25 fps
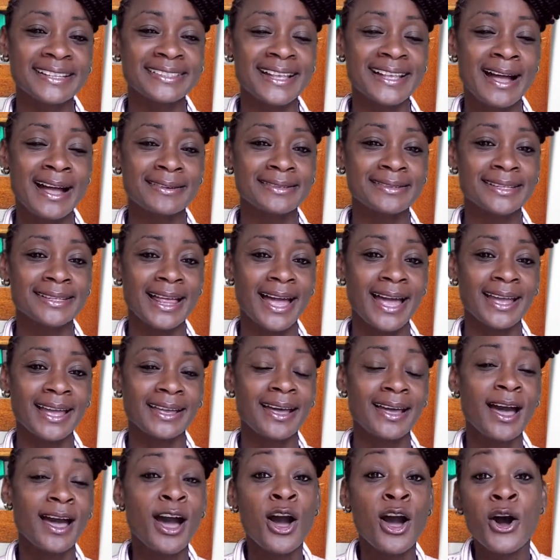sounds like,
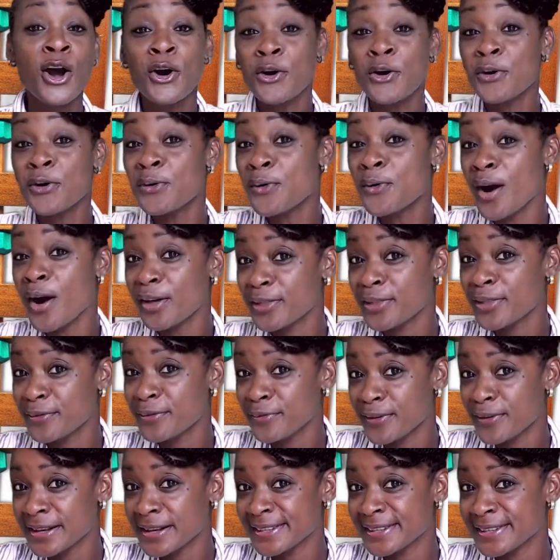who are the
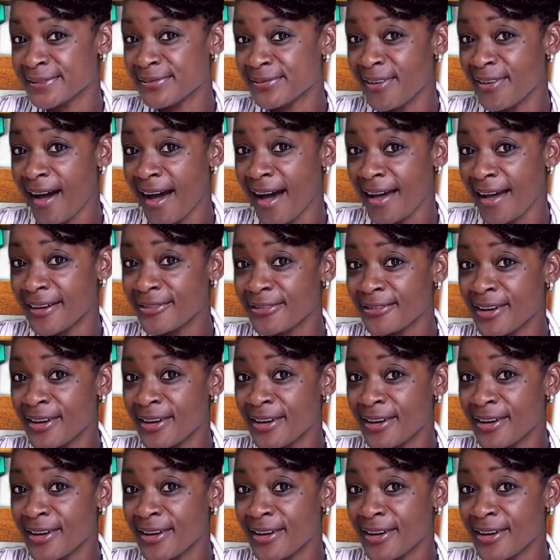friends of 5?